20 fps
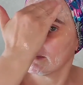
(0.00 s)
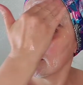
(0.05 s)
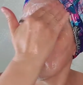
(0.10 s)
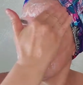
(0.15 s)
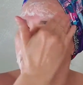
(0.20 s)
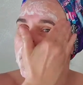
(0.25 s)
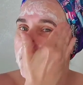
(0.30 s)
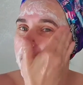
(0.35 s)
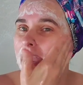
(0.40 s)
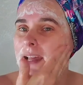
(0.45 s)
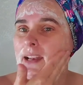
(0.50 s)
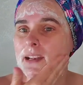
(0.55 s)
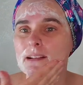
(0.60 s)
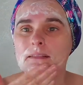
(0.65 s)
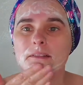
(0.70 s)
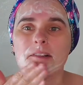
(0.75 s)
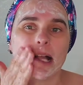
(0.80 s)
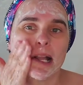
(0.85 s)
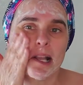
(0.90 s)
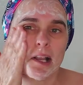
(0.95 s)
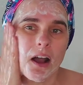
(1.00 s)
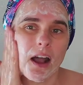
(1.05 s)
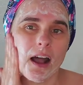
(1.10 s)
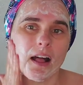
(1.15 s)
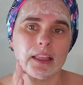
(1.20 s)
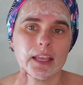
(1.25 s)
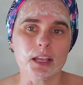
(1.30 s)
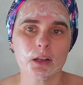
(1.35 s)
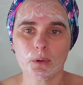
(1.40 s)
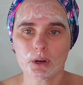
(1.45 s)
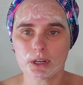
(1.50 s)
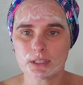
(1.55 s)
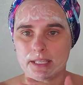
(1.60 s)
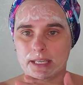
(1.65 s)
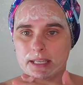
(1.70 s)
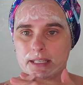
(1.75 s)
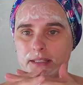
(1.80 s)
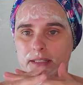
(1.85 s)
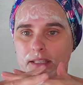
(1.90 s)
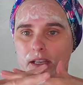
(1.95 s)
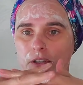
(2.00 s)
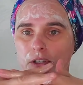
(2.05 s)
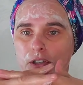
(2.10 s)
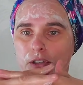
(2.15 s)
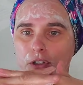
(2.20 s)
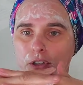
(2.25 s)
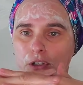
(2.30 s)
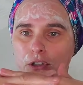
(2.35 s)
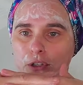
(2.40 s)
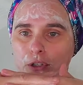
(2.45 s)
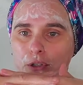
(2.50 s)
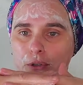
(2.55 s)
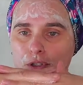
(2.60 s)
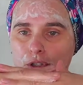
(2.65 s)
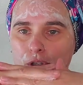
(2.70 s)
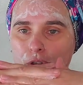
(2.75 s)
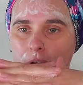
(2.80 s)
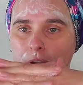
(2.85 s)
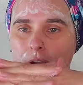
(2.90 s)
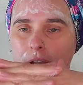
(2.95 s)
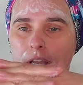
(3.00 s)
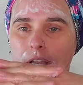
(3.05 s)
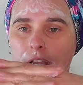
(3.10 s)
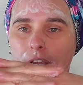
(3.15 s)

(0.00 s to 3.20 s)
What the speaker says: And that glycolic works like a cellular glue, so that